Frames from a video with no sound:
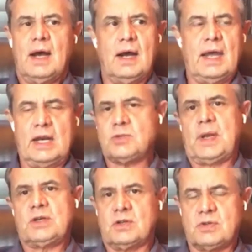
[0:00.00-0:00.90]
And it's
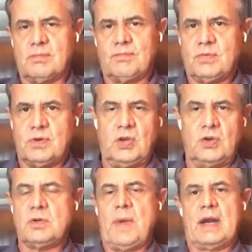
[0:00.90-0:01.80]
been just a
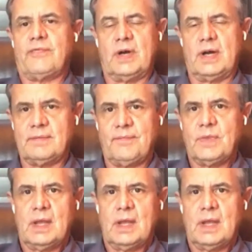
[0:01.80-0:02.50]
huge amount of fun.